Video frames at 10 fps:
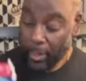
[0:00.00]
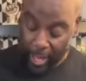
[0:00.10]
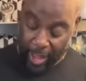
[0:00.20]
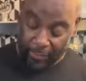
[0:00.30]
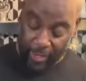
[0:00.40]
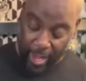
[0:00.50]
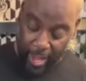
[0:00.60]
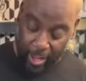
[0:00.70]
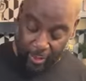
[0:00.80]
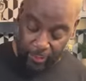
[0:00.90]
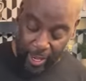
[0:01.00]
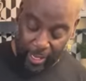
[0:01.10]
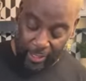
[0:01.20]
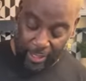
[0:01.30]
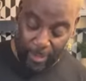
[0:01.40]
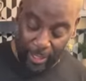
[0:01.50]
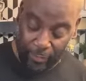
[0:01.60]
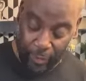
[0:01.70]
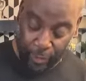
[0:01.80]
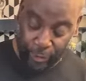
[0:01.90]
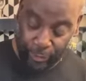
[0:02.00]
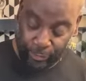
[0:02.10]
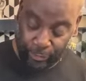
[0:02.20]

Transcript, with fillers: half and half. I gotta smell it first.